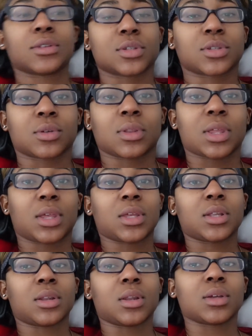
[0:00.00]
So
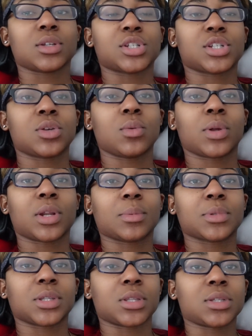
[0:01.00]
then she went up
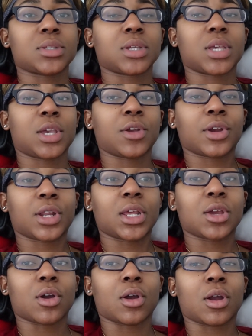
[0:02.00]
to the security
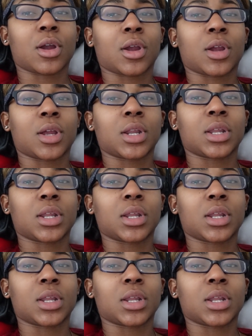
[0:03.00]
guard,